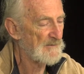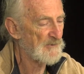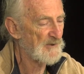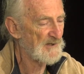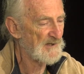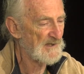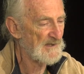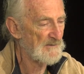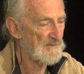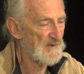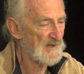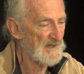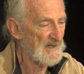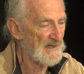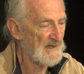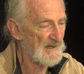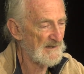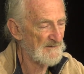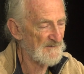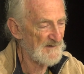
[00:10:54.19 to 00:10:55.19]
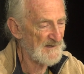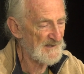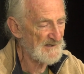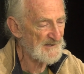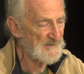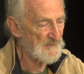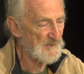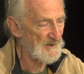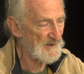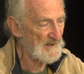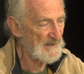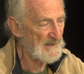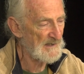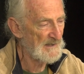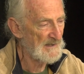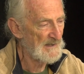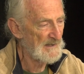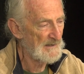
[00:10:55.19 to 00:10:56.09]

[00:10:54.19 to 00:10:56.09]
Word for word: he put in the beginning of his book.